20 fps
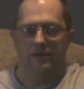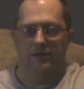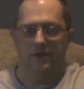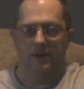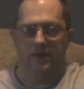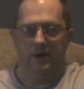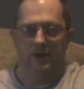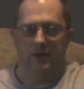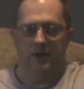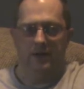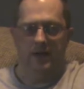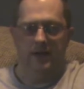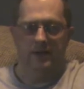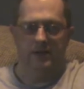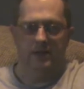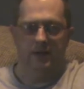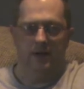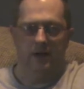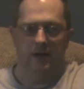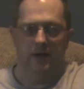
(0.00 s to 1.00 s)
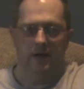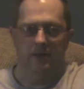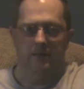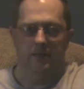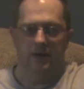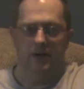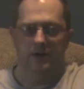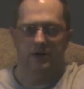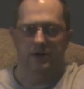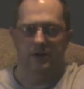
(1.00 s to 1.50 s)
certainly tasted a lot
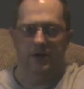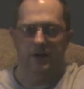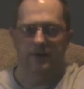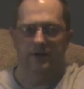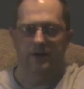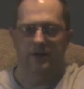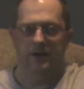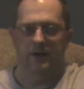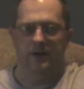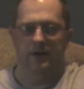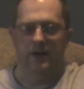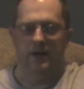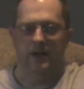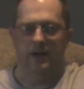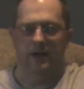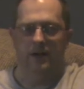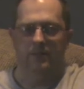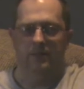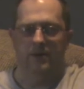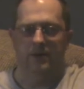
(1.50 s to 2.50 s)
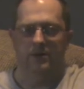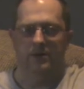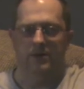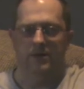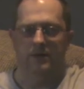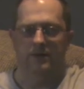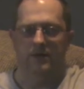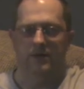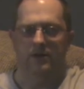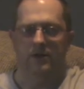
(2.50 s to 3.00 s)
better stuff and had a lot better
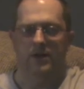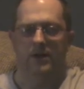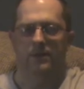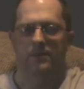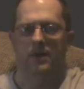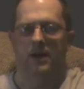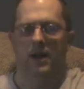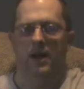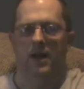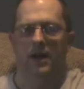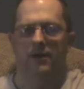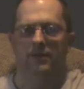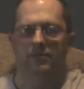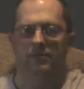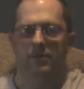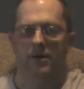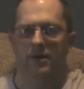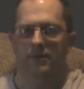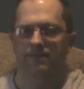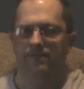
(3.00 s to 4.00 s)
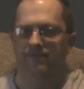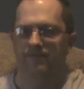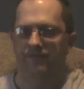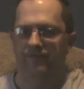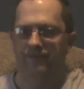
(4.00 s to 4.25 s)
stuff to drink in my life, but